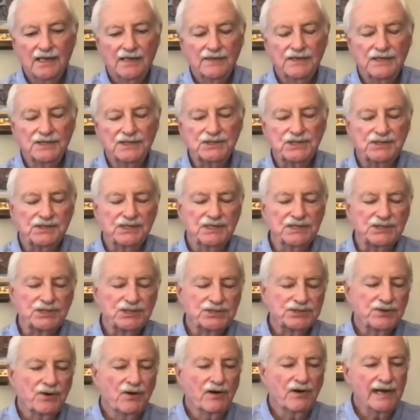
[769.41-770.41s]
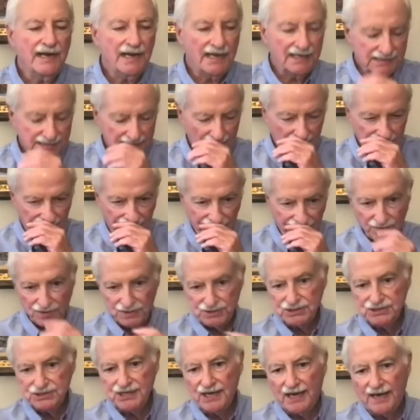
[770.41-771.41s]
There's a story I tell. The
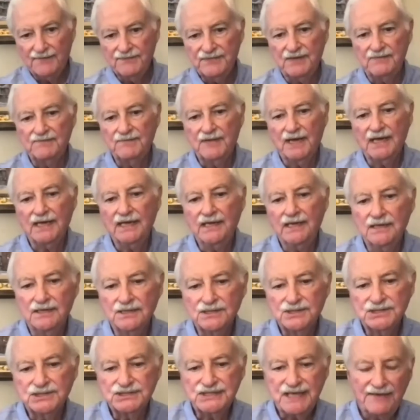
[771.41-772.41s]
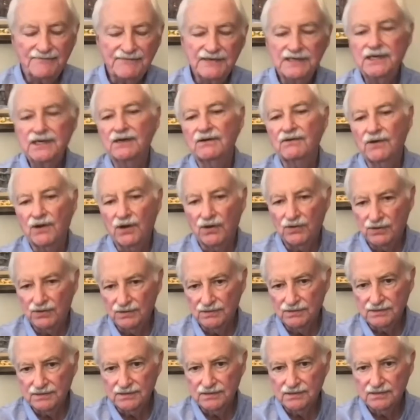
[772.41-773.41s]
first job that my
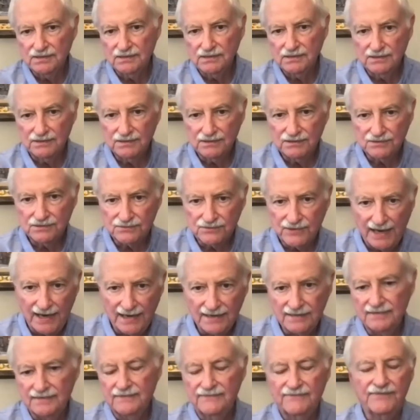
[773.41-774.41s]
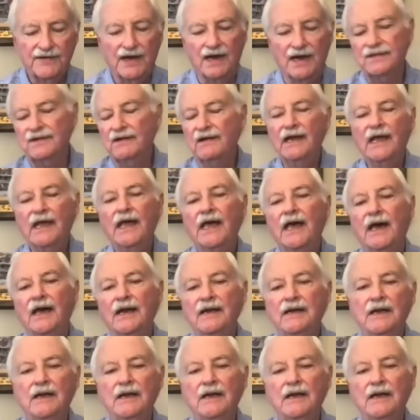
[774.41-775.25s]
seven-year-old grandfather had